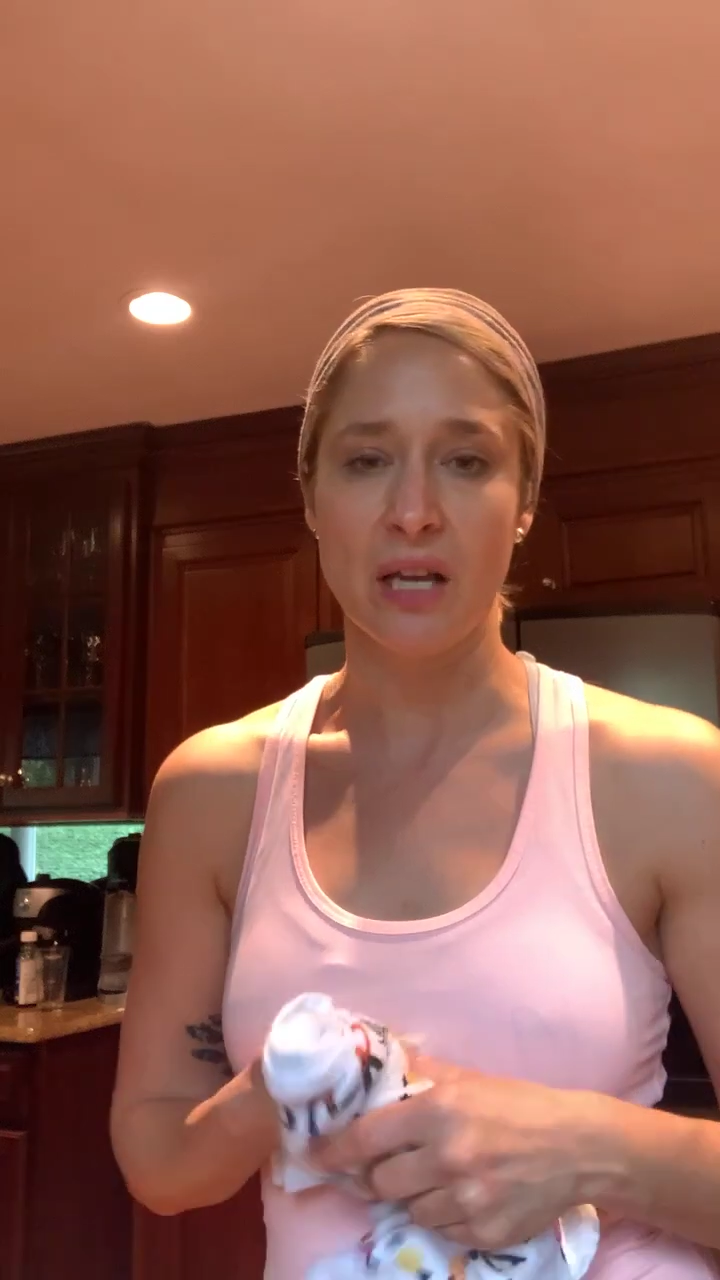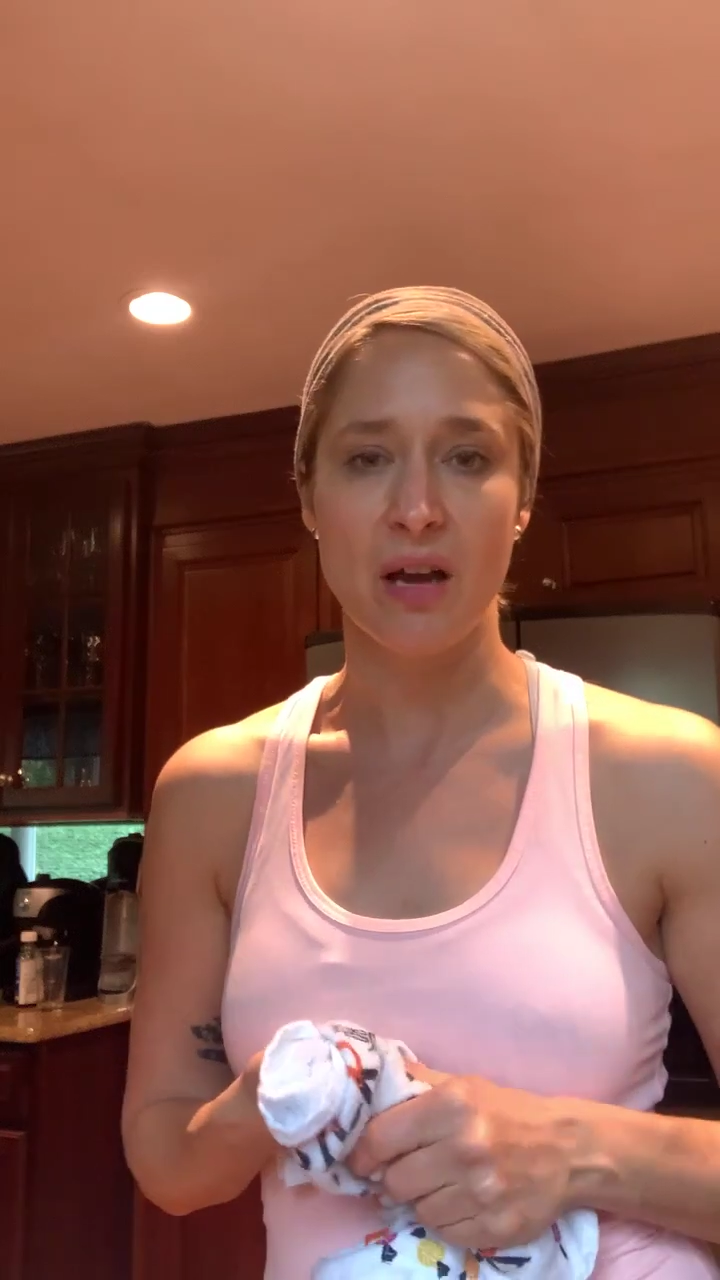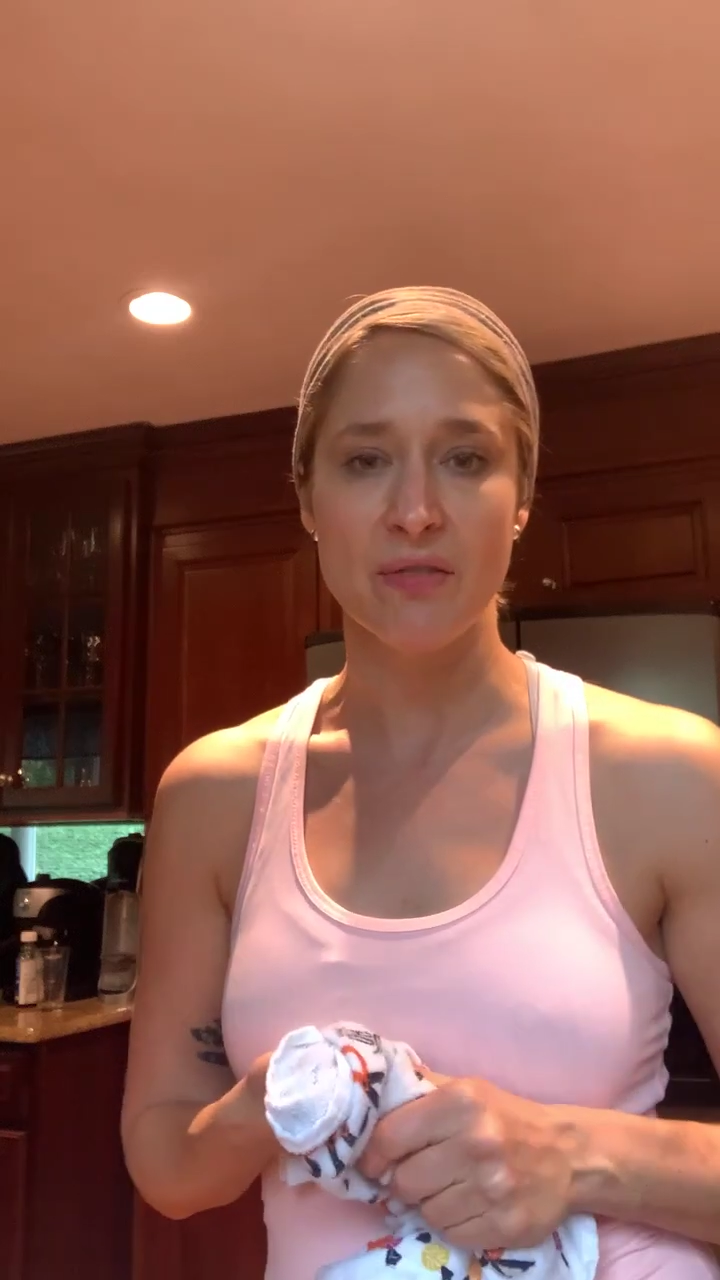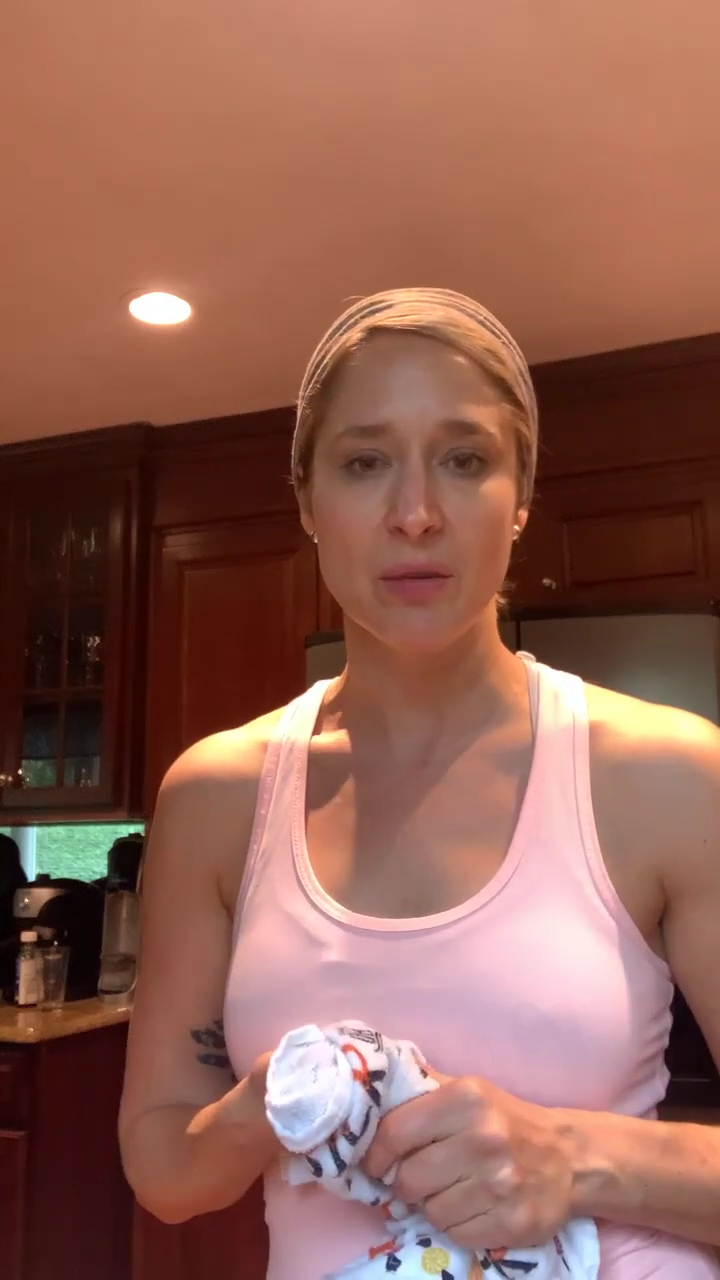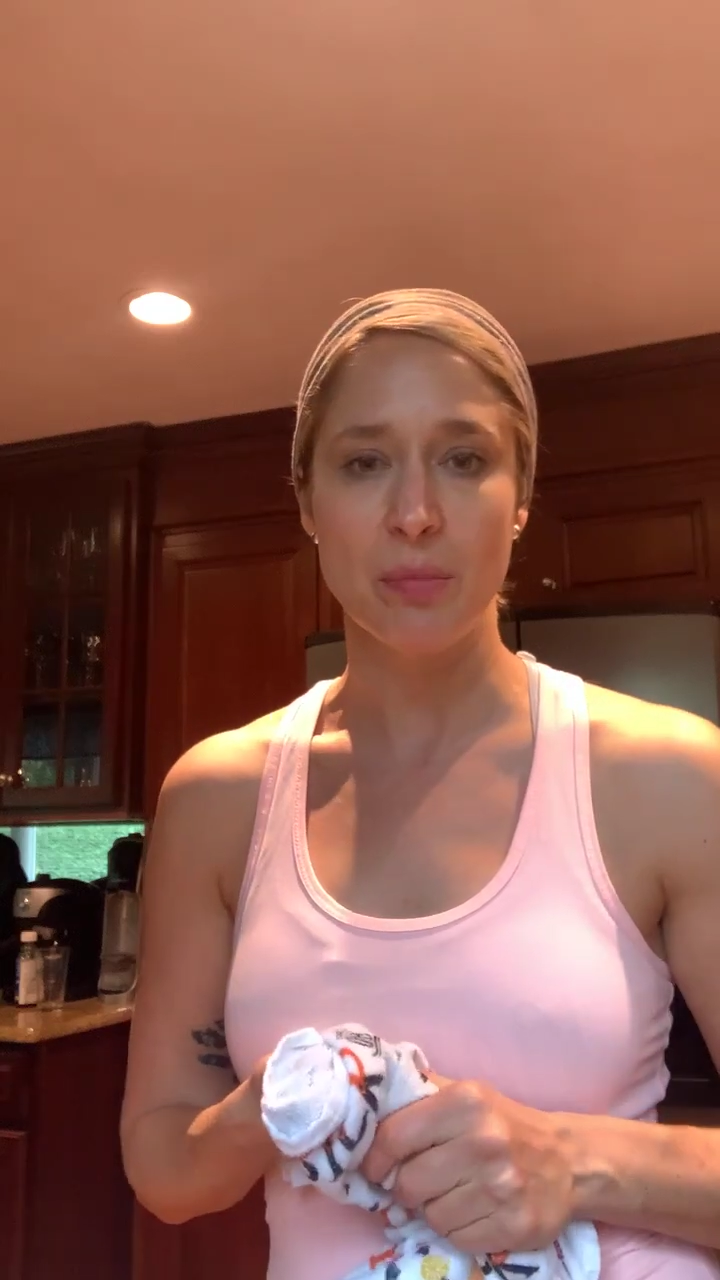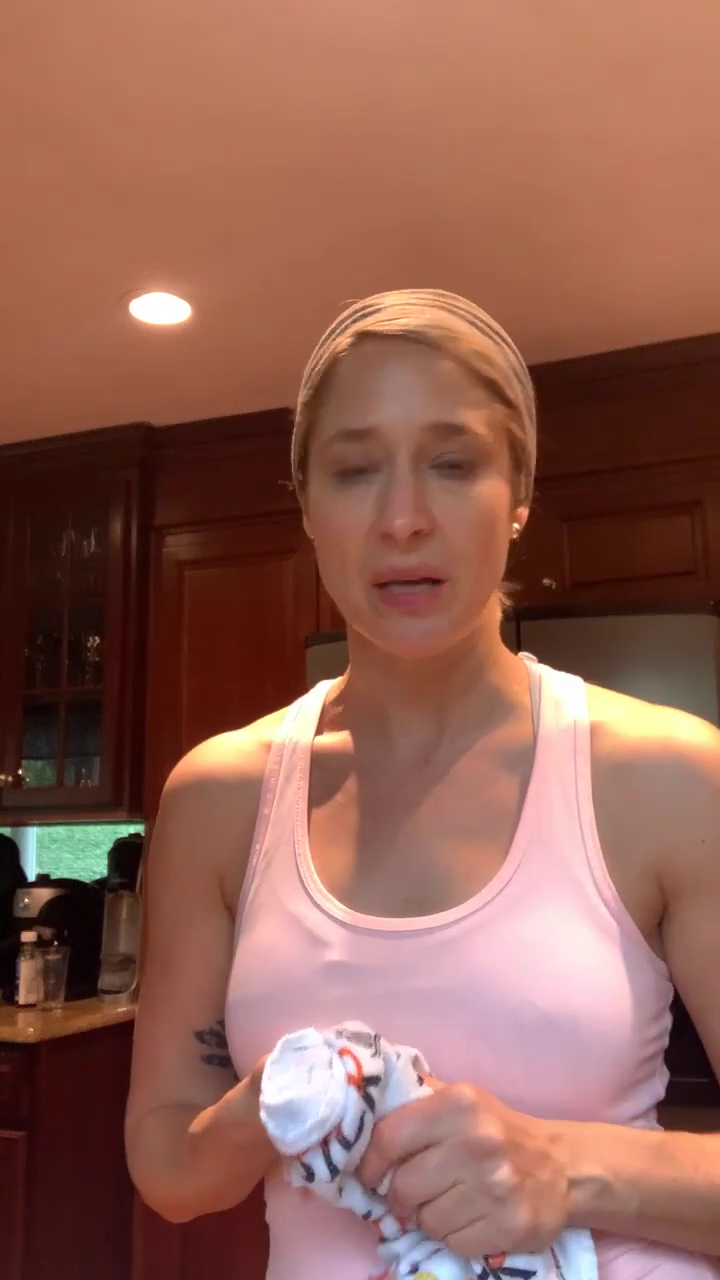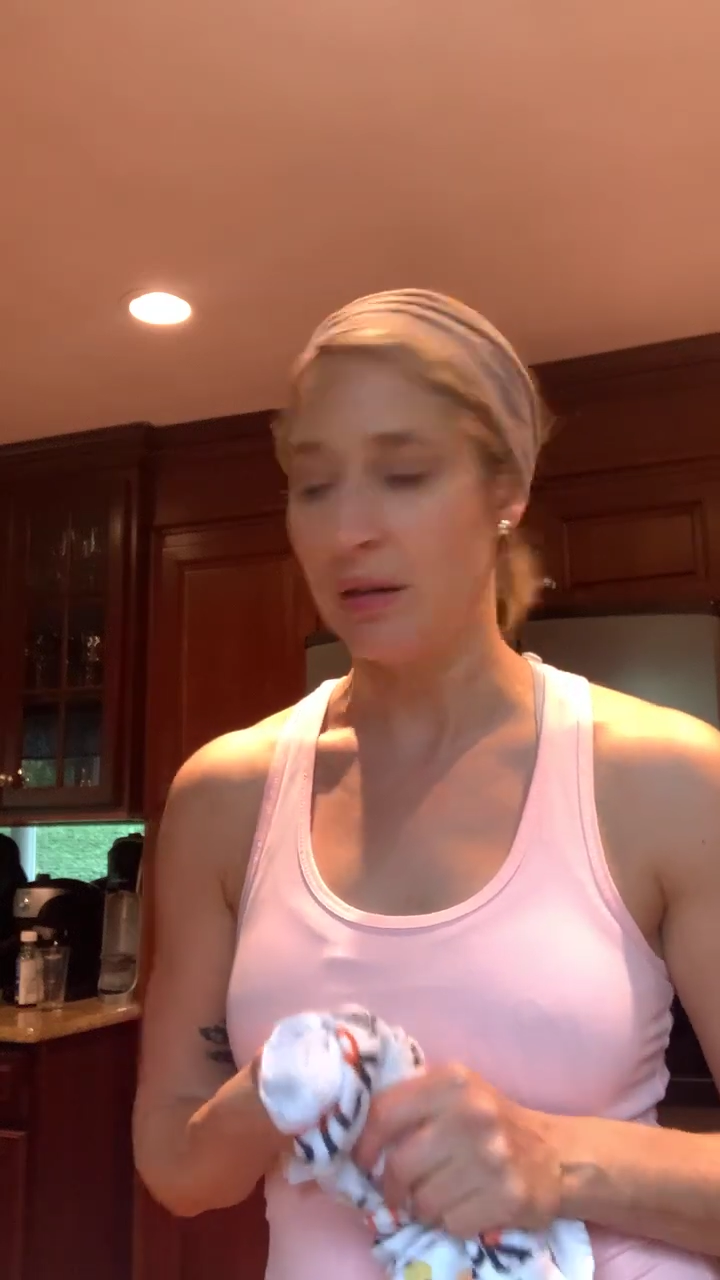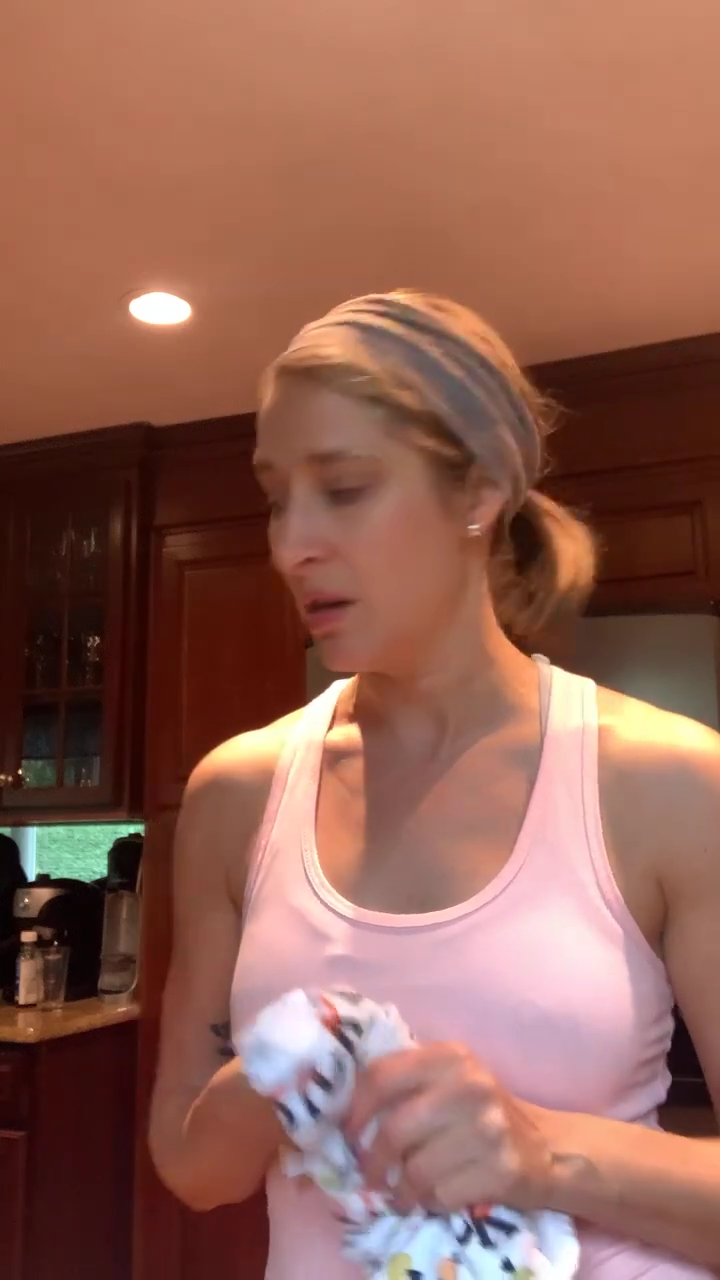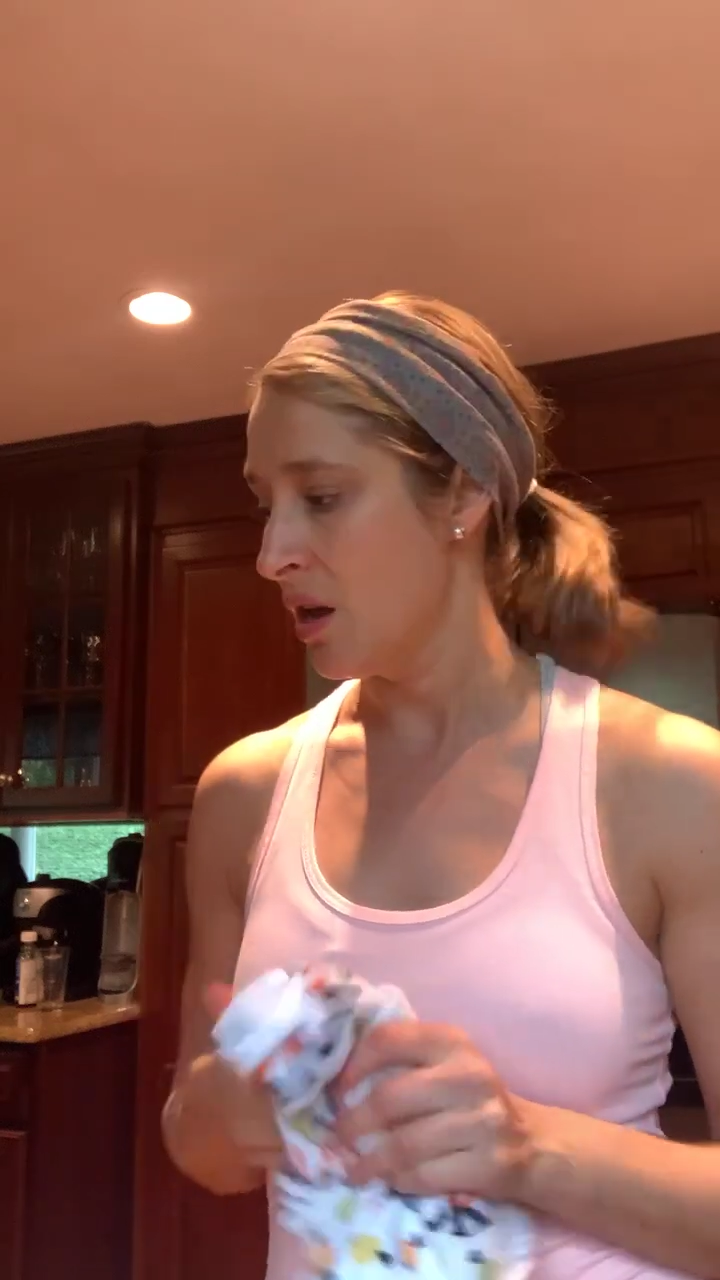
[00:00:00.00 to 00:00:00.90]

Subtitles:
oven, but